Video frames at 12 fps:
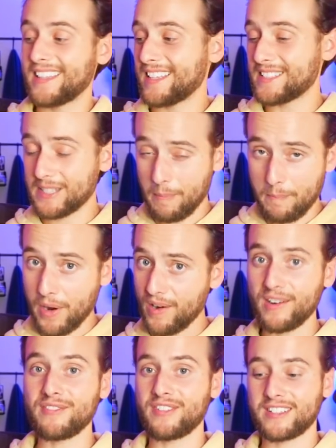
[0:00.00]
this is the
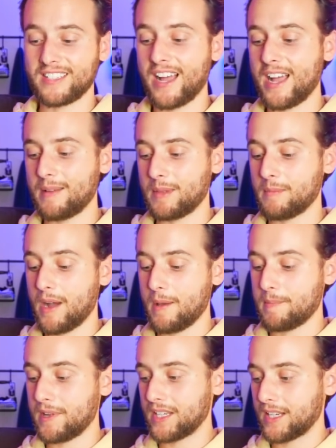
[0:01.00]
perfect time, in my
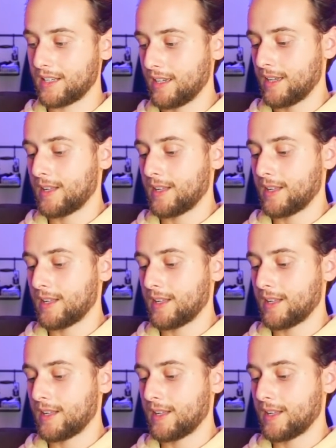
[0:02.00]
opinion,